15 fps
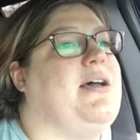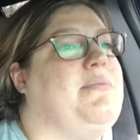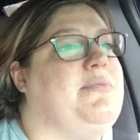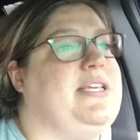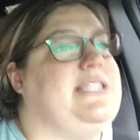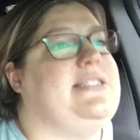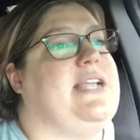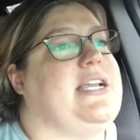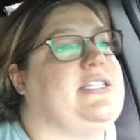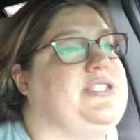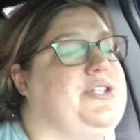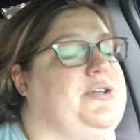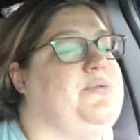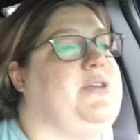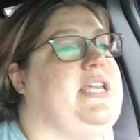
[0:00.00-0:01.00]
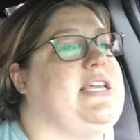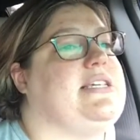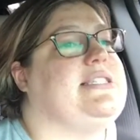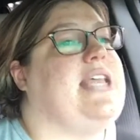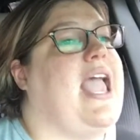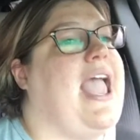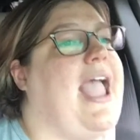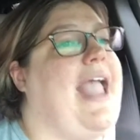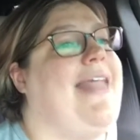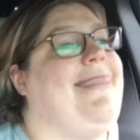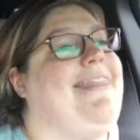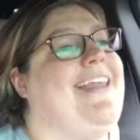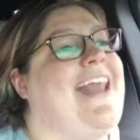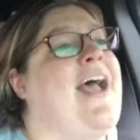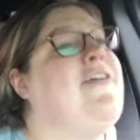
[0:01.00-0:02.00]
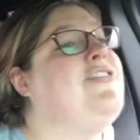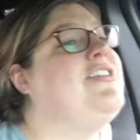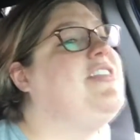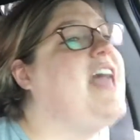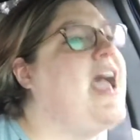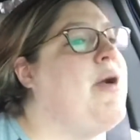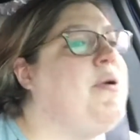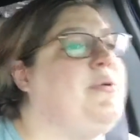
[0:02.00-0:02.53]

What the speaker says: these next 2 weeks. And then after that,